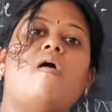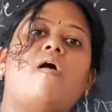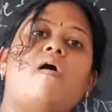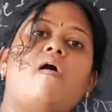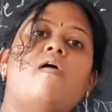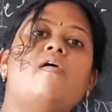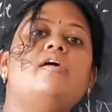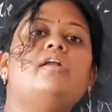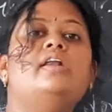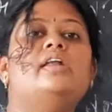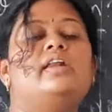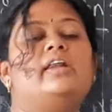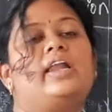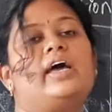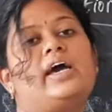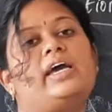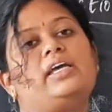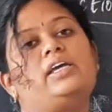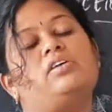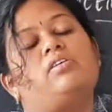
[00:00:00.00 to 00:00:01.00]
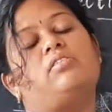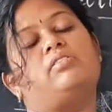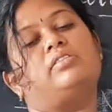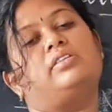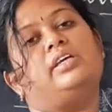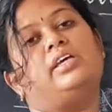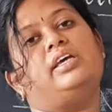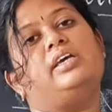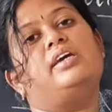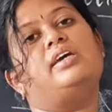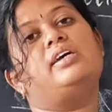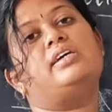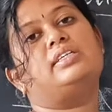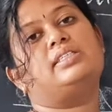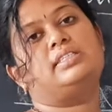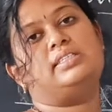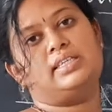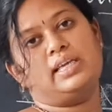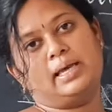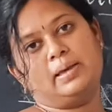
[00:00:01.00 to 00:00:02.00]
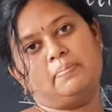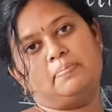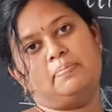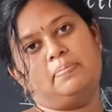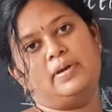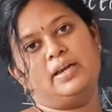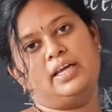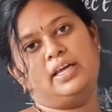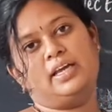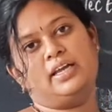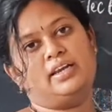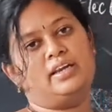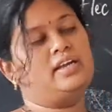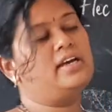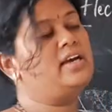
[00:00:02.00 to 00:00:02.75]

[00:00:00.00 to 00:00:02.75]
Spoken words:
all lie on the same plane.